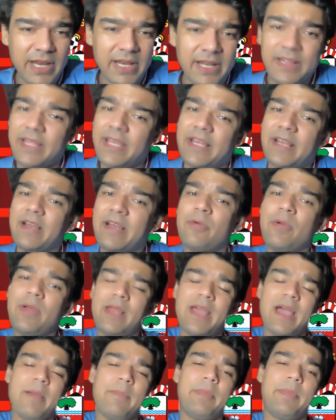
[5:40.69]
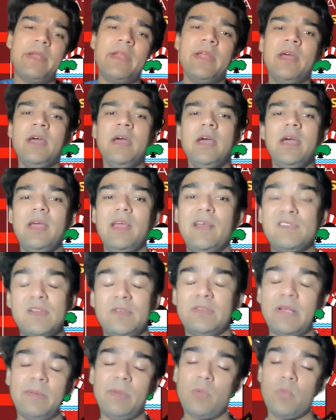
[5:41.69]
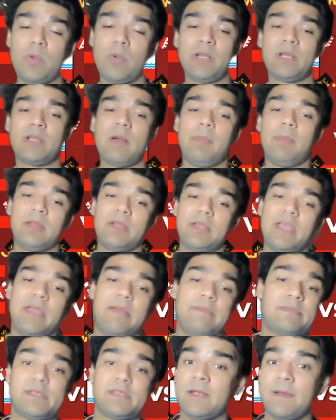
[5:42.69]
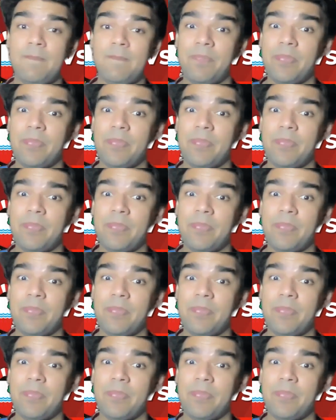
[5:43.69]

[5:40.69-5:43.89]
Anything can really happen. If Southampton win a couple of games